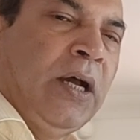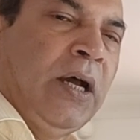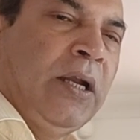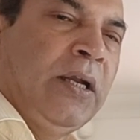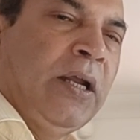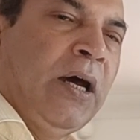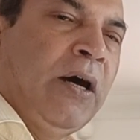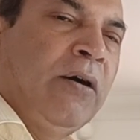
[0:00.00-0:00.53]

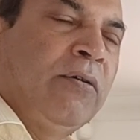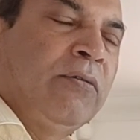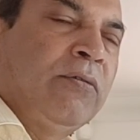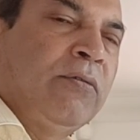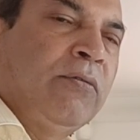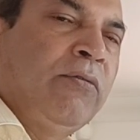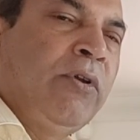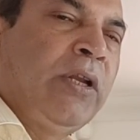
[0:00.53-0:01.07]

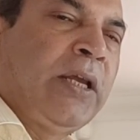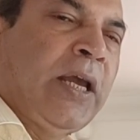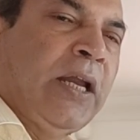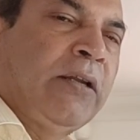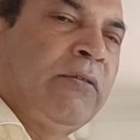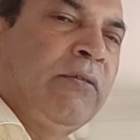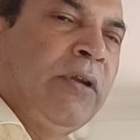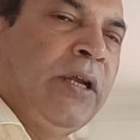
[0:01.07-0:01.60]
Now we will
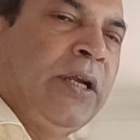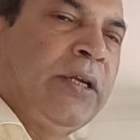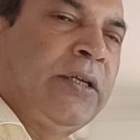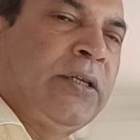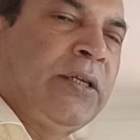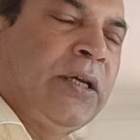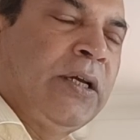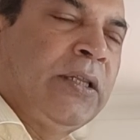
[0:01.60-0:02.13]

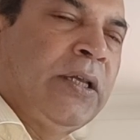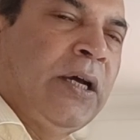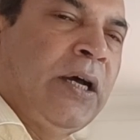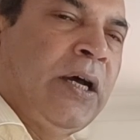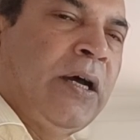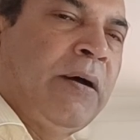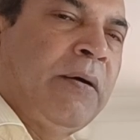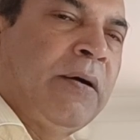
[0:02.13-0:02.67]
calculate
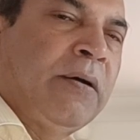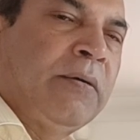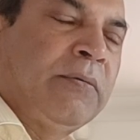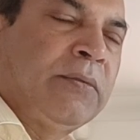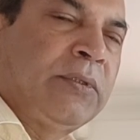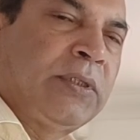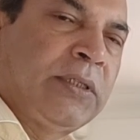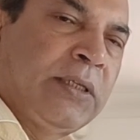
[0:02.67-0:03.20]
the
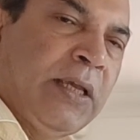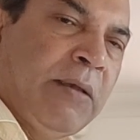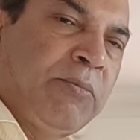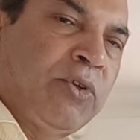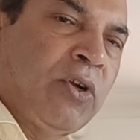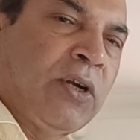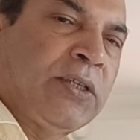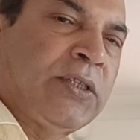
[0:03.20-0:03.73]
same
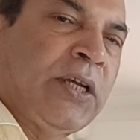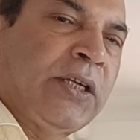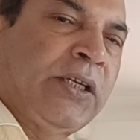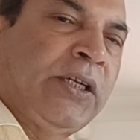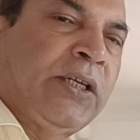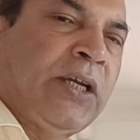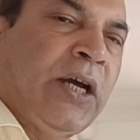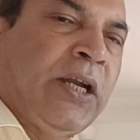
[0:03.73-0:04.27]
short
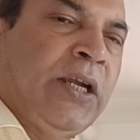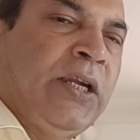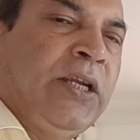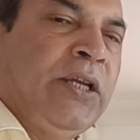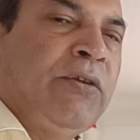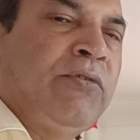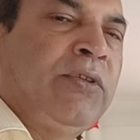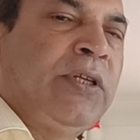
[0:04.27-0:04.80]
circuit current
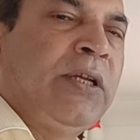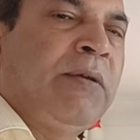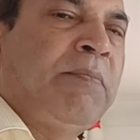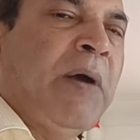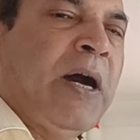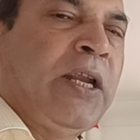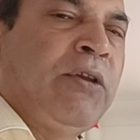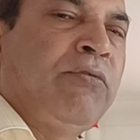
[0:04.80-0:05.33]
using
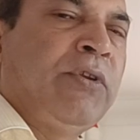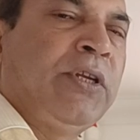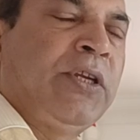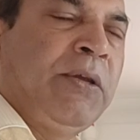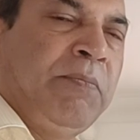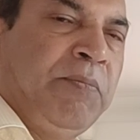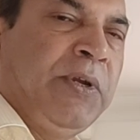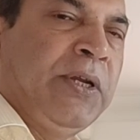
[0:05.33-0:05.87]
per unit
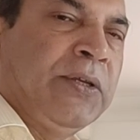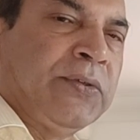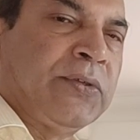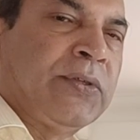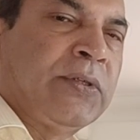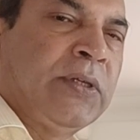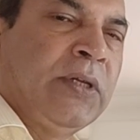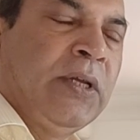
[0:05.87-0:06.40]

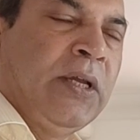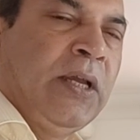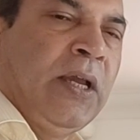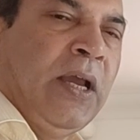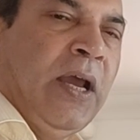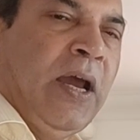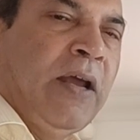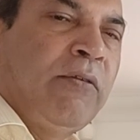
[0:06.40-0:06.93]
impedance,
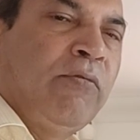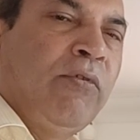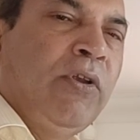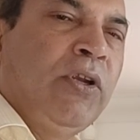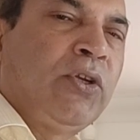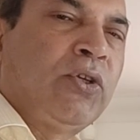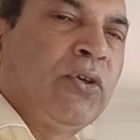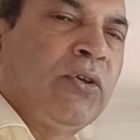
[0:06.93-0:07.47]
and we
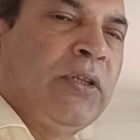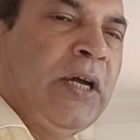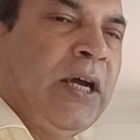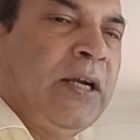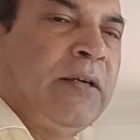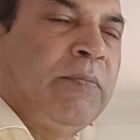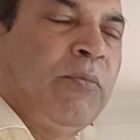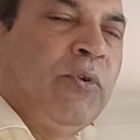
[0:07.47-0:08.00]
will show
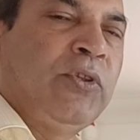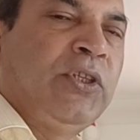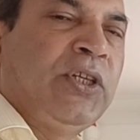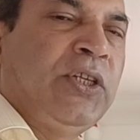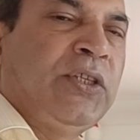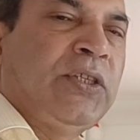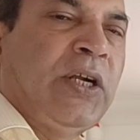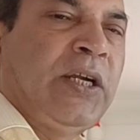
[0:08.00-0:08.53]
that both the
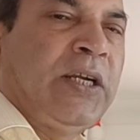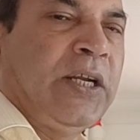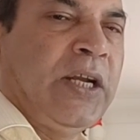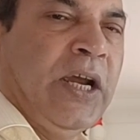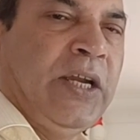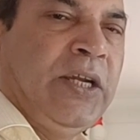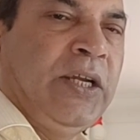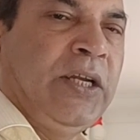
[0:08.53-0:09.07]
results are
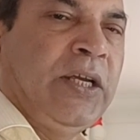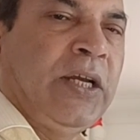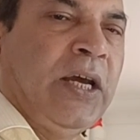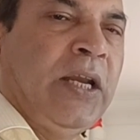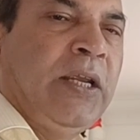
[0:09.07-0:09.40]
identical.